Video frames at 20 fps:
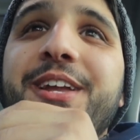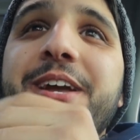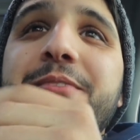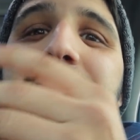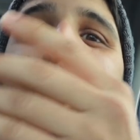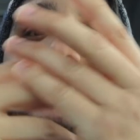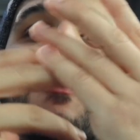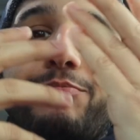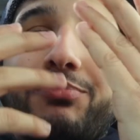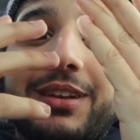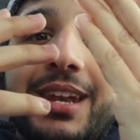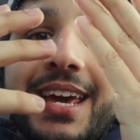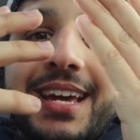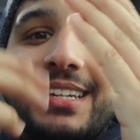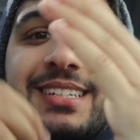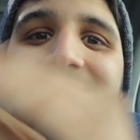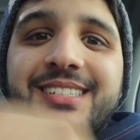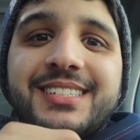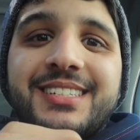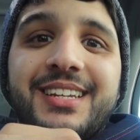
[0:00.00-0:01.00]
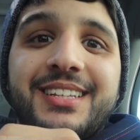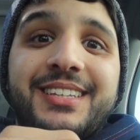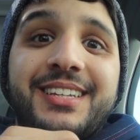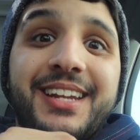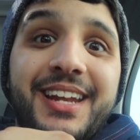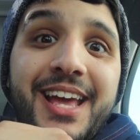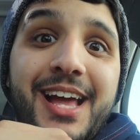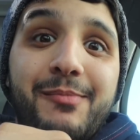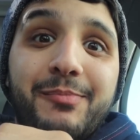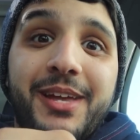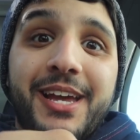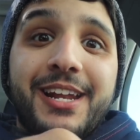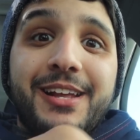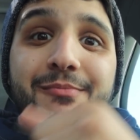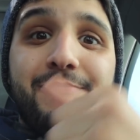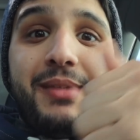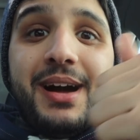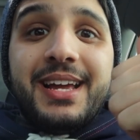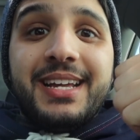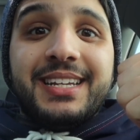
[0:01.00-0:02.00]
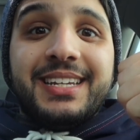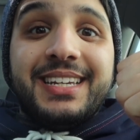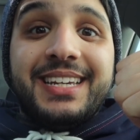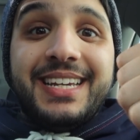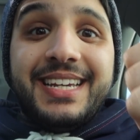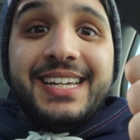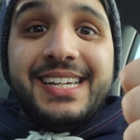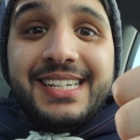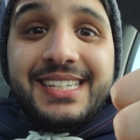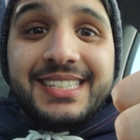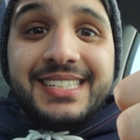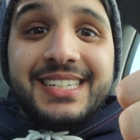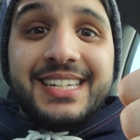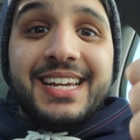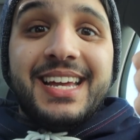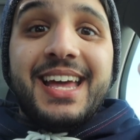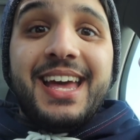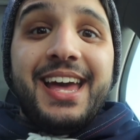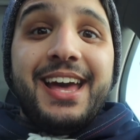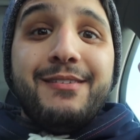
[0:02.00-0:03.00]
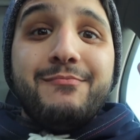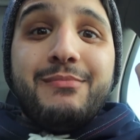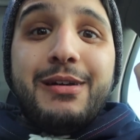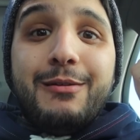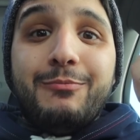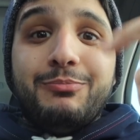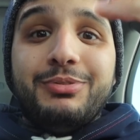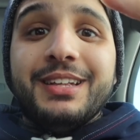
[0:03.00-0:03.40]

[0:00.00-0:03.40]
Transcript: get my plates today. I'm getting my keys and my